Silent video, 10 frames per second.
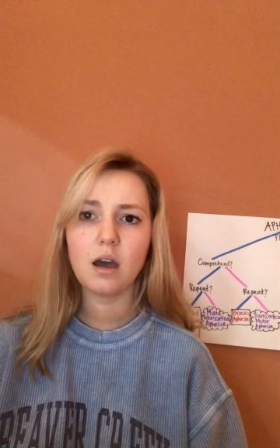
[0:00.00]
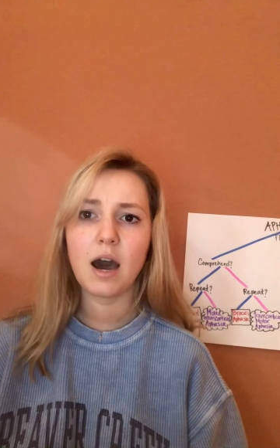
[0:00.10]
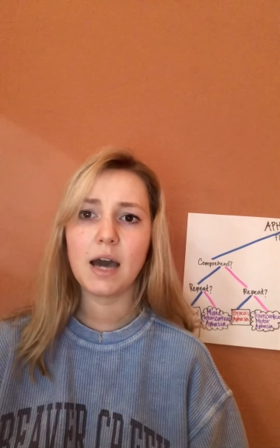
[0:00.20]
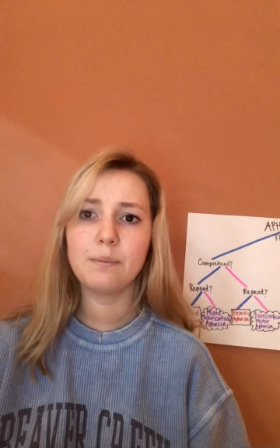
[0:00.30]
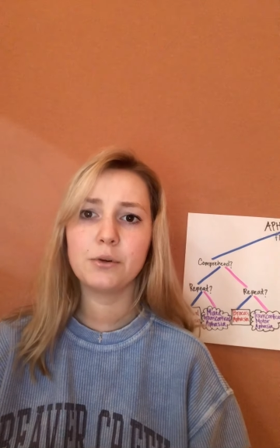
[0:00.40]

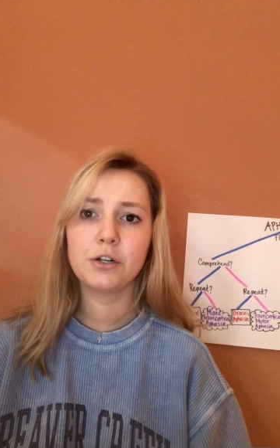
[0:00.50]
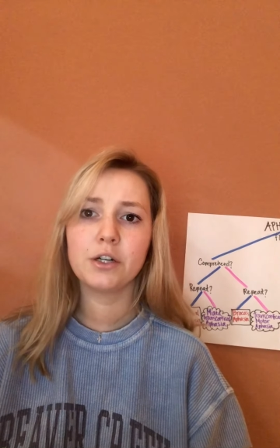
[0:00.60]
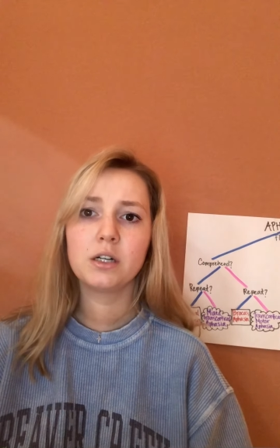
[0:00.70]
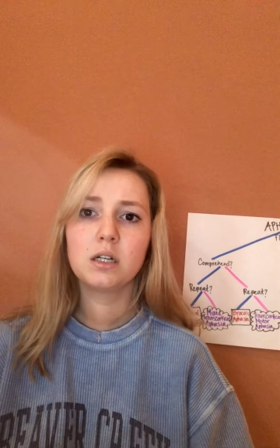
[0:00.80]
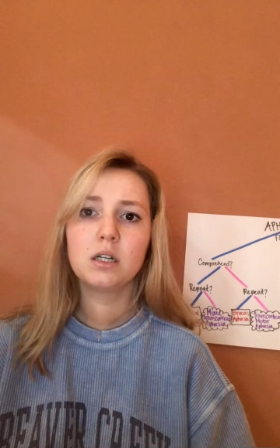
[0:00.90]

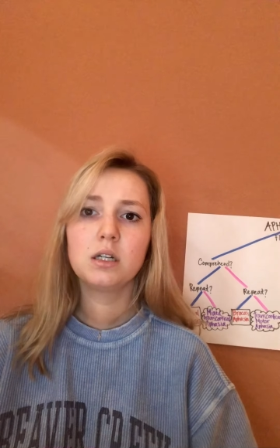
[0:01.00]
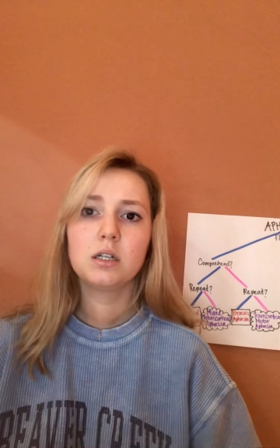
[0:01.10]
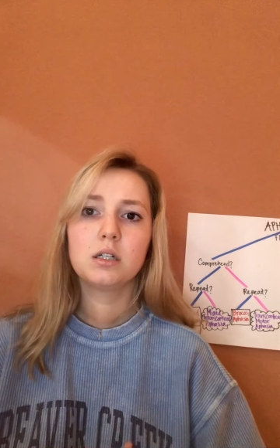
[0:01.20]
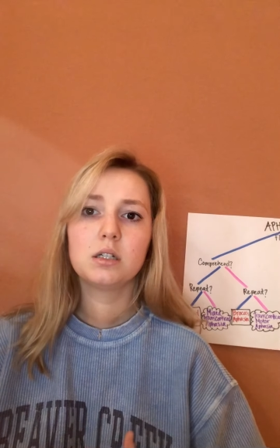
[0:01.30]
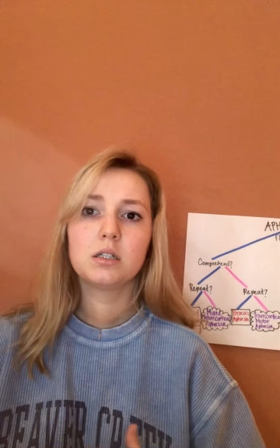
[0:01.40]

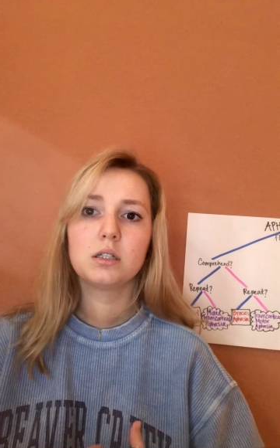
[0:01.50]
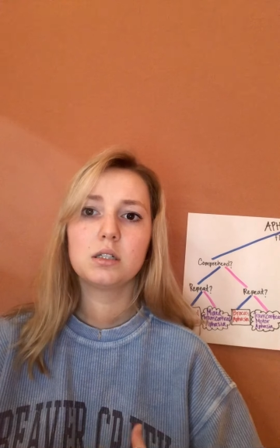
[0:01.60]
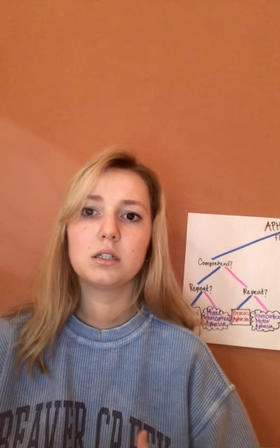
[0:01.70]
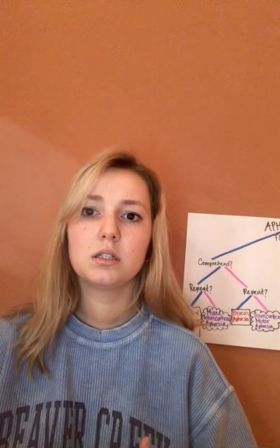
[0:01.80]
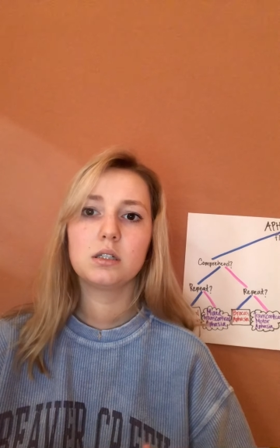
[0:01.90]

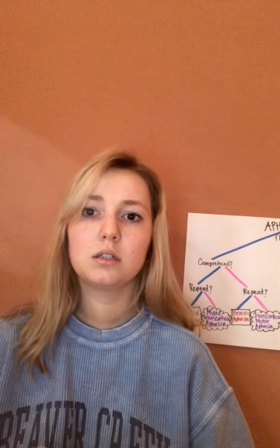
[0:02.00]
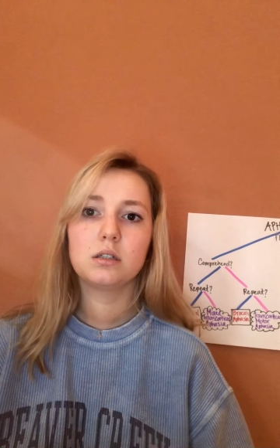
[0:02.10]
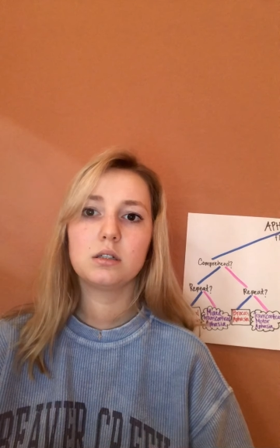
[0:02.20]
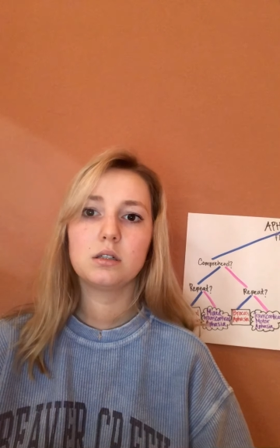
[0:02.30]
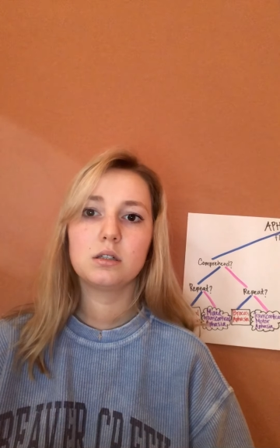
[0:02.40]

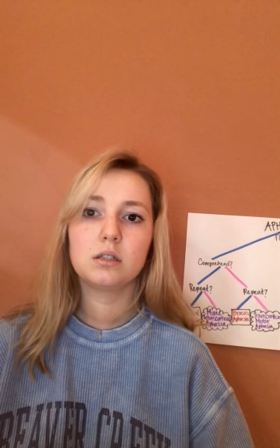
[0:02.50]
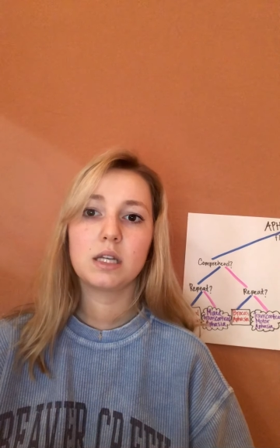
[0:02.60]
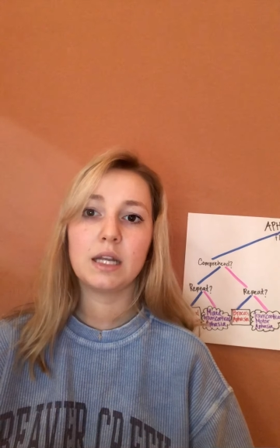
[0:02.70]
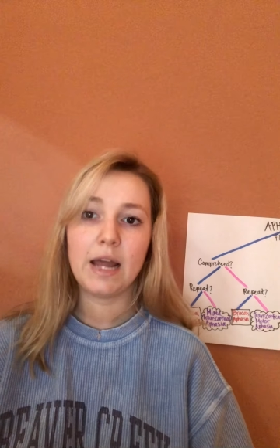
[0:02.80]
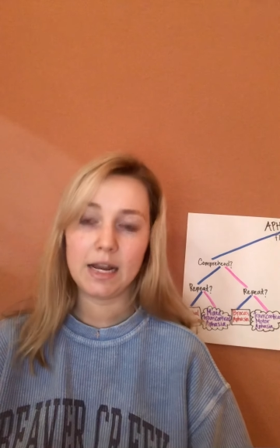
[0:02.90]

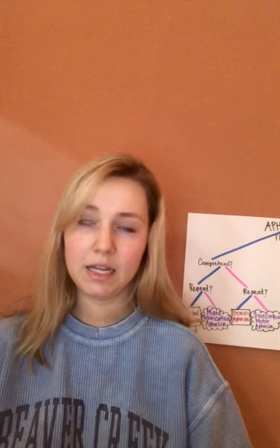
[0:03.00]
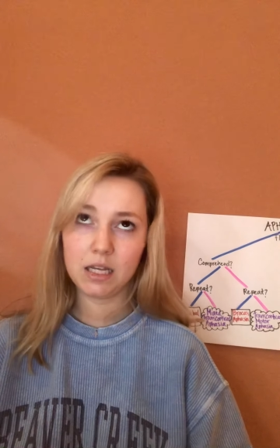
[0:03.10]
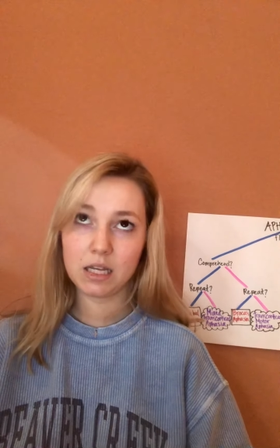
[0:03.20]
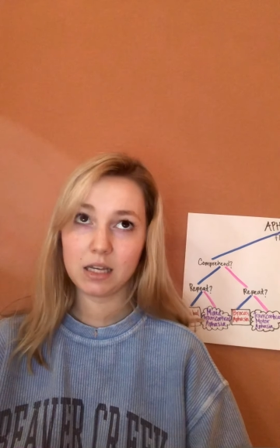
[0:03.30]
hyperkinetic,